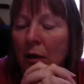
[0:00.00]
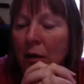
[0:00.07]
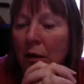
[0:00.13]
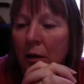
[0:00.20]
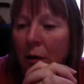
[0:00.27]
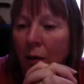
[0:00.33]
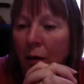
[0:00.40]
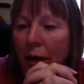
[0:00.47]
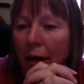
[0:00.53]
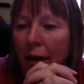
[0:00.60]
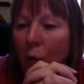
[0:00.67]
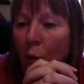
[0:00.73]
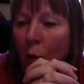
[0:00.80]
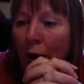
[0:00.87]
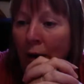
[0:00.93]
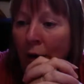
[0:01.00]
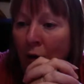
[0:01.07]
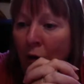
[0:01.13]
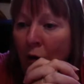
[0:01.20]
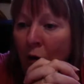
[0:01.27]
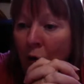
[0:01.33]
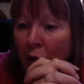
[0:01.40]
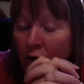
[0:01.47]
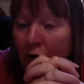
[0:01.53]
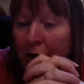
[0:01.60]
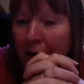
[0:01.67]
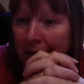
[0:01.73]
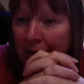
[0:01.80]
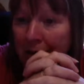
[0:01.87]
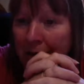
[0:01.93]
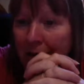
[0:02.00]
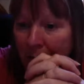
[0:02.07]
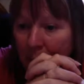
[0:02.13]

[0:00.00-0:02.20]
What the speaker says: look at when your transits